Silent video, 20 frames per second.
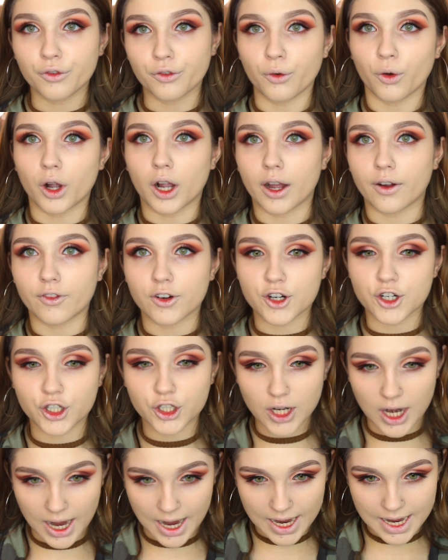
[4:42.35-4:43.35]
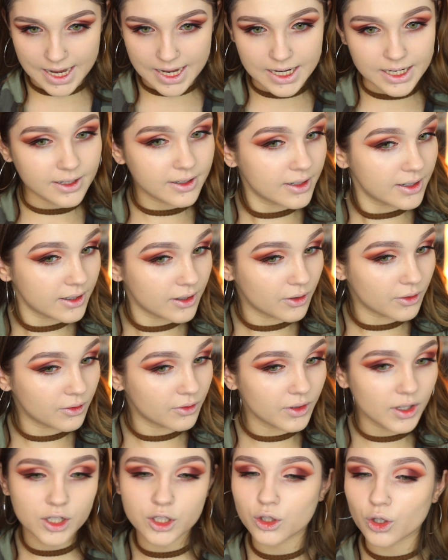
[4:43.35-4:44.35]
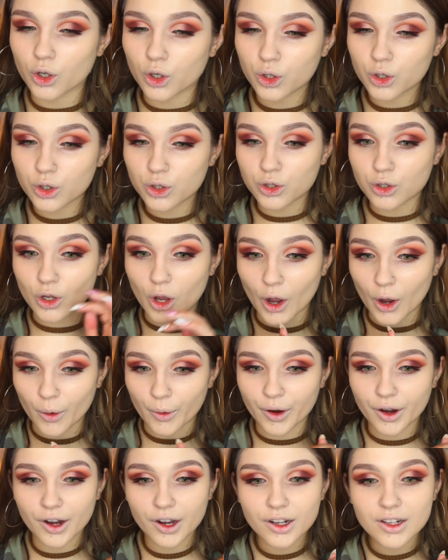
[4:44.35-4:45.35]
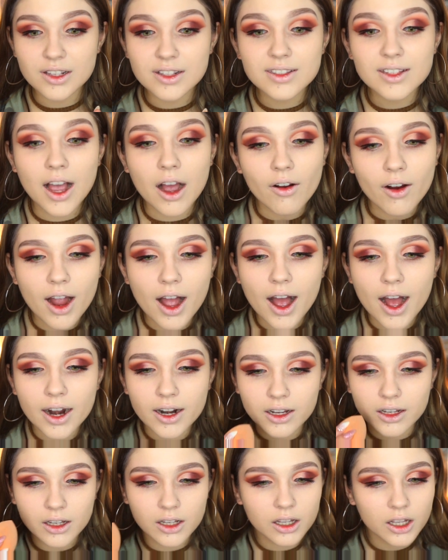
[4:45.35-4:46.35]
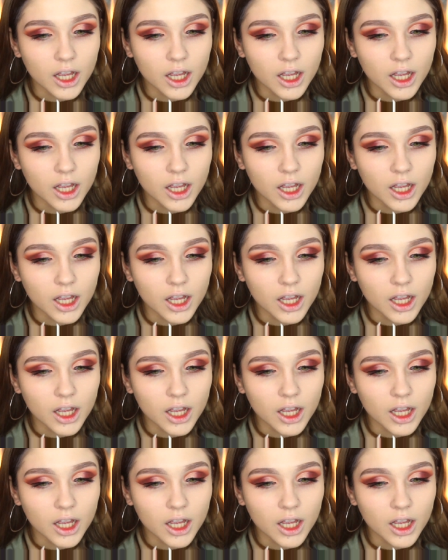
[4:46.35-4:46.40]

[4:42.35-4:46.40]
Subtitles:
full coverage. And this looks so good.